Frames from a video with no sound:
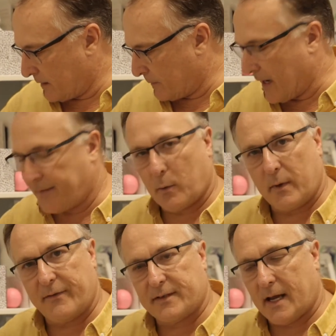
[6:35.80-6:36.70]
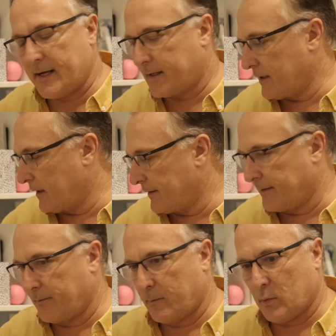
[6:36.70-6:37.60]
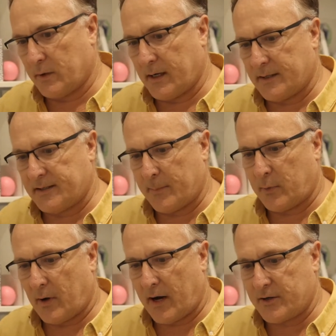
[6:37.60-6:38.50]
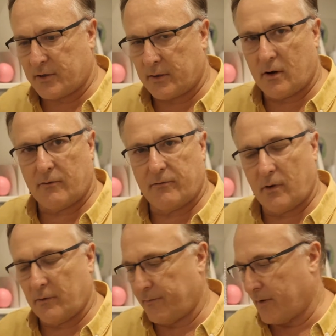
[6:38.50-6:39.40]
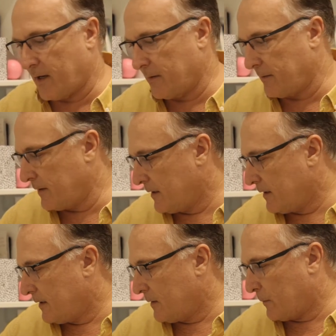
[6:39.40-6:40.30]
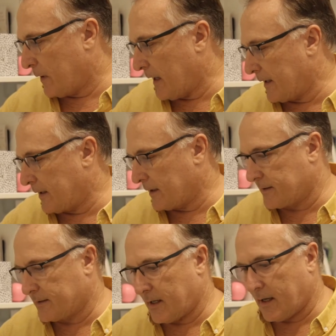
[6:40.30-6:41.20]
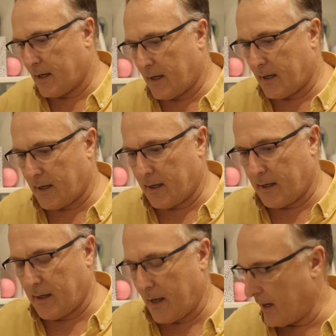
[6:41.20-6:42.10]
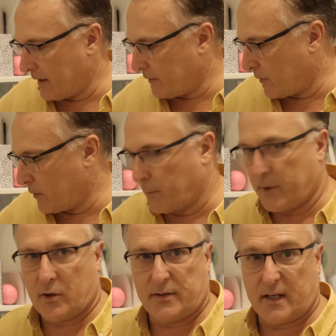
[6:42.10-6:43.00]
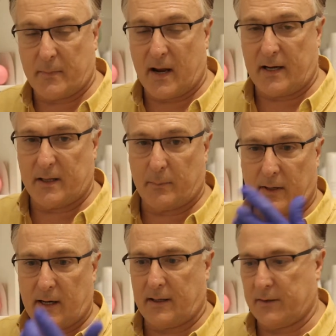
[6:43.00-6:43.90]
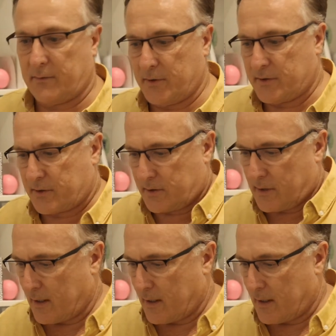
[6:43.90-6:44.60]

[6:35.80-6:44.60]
blood that we've taken, and we'll get a separation of platelets, and we'll be using mainly the platelet-rich